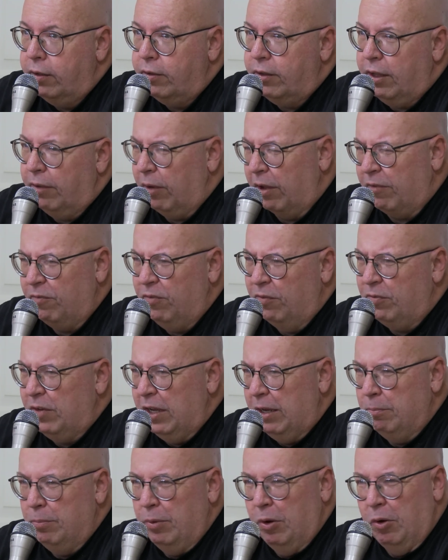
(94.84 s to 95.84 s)
They have like
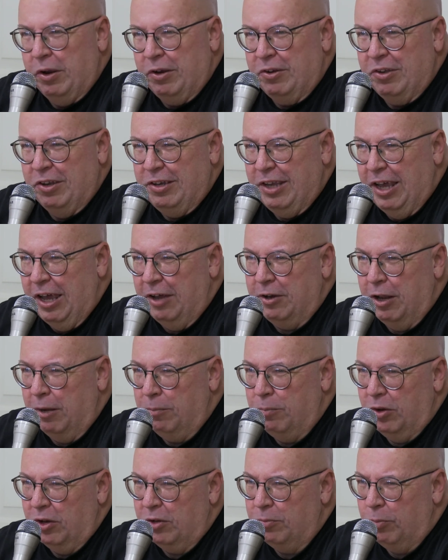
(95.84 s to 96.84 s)
15 buildings in
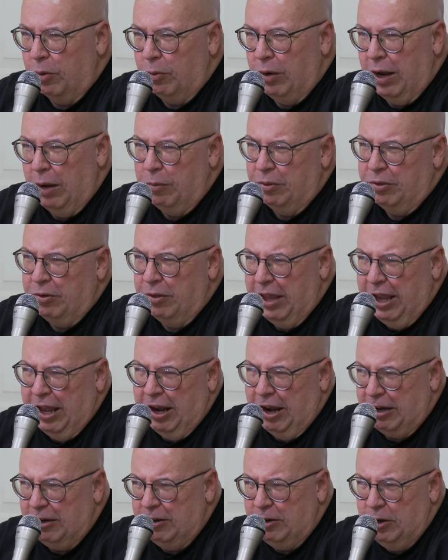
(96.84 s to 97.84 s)
downtown Pittsburgh. When I went there, they
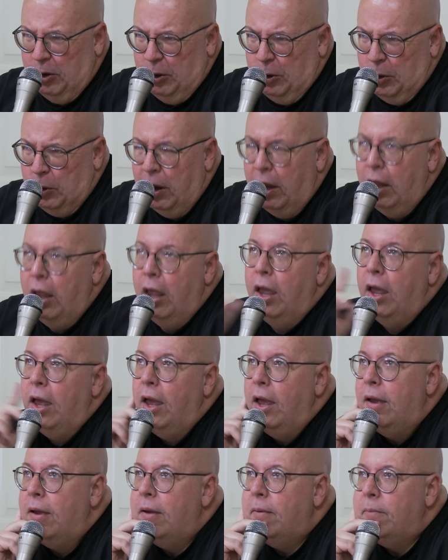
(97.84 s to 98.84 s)
had like 2.
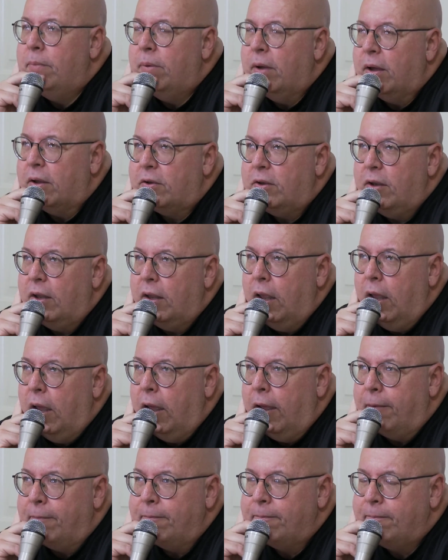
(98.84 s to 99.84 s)
But
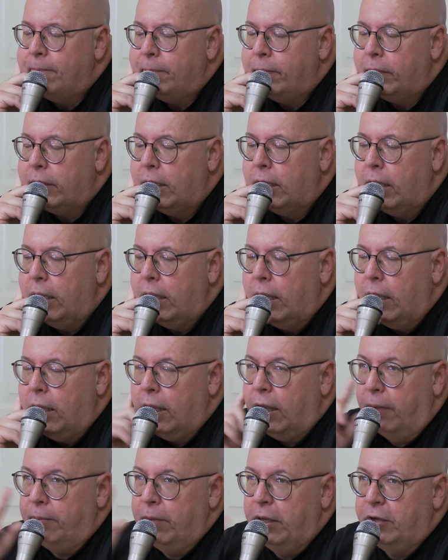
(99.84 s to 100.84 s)
I
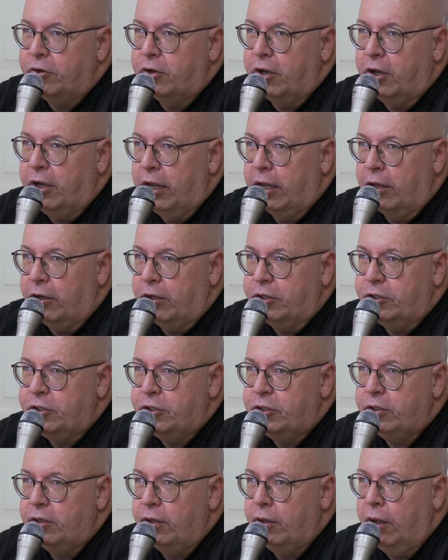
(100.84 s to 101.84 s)
majored in
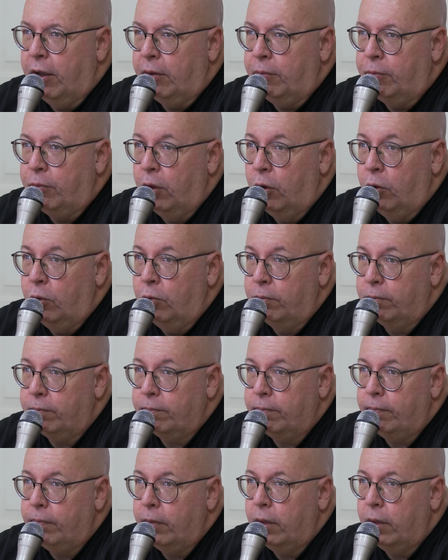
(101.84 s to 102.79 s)
English, and though